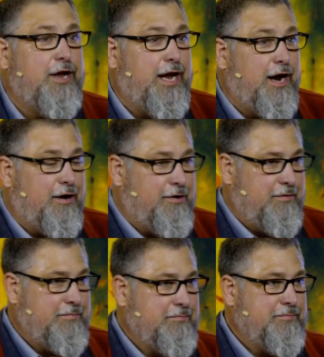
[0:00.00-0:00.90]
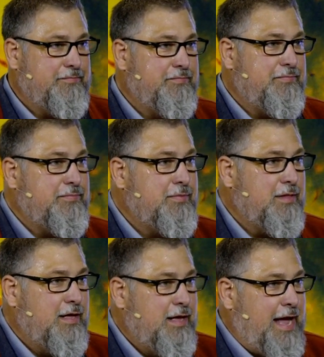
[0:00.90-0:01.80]
year,
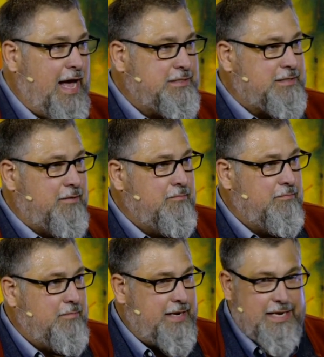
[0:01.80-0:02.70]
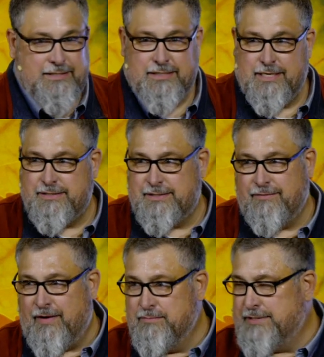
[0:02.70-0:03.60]
he has some meniscus,
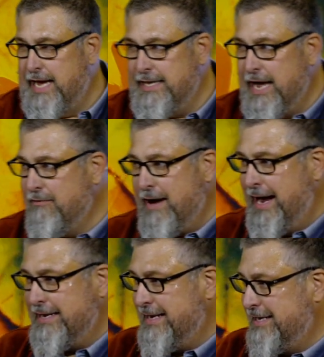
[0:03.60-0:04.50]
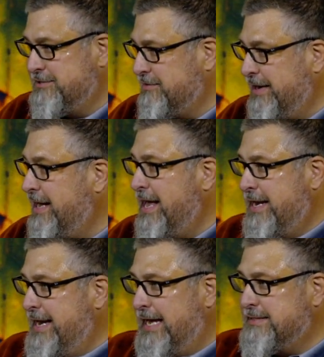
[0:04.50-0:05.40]
if I'm saying that right, injury,
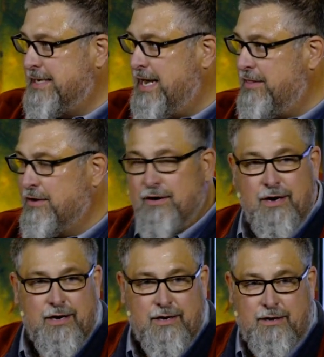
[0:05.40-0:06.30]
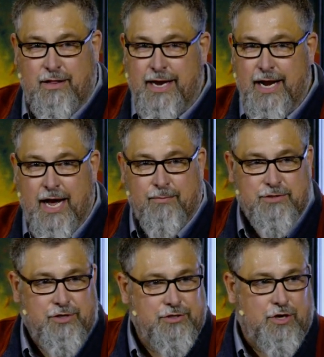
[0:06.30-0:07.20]
needs another cleaning up or
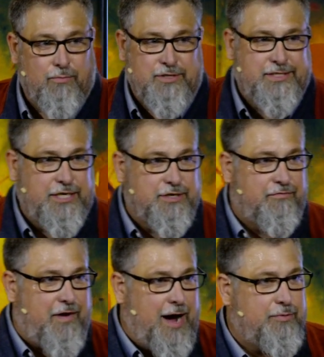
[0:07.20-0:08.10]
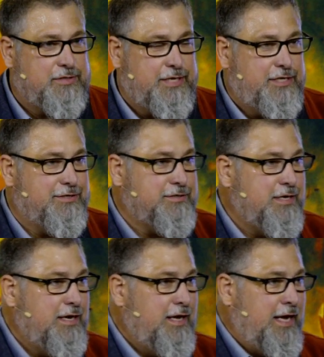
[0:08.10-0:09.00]
surgical procedure, five procedures.
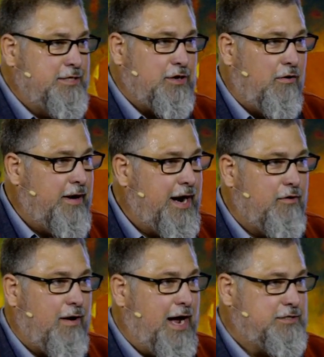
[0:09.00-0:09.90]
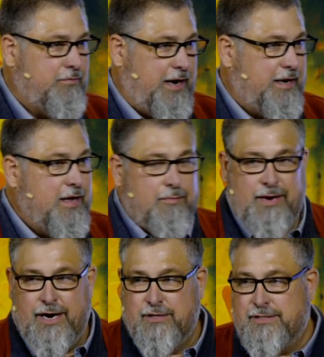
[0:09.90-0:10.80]
He's already graduated.
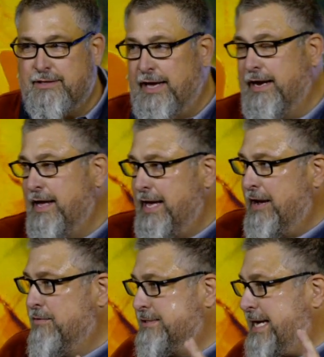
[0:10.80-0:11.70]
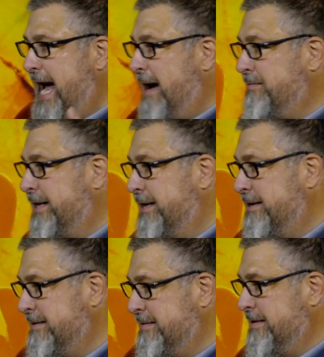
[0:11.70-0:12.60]
But here's the thing he was captain
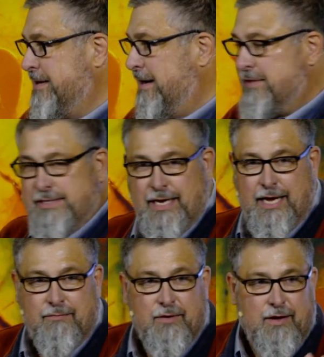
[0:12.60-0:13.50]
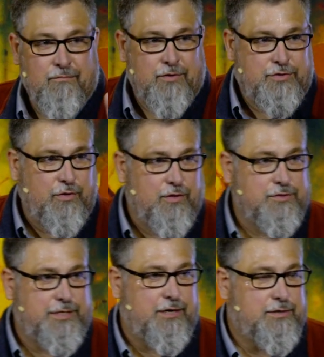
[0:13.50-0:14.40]
of the team for two of
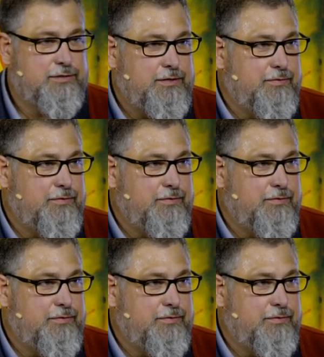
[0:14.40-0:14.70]
those years.